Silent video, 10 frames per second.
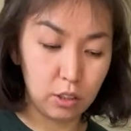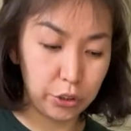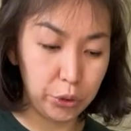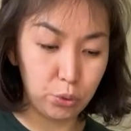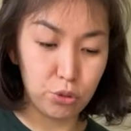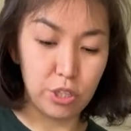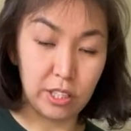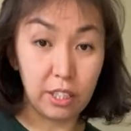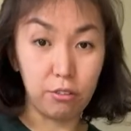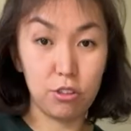huge
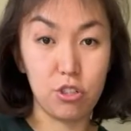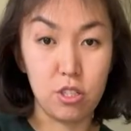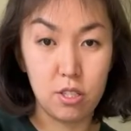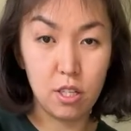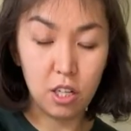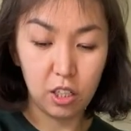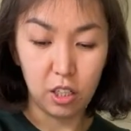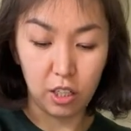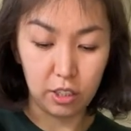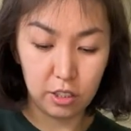and they will just
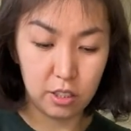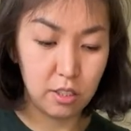cut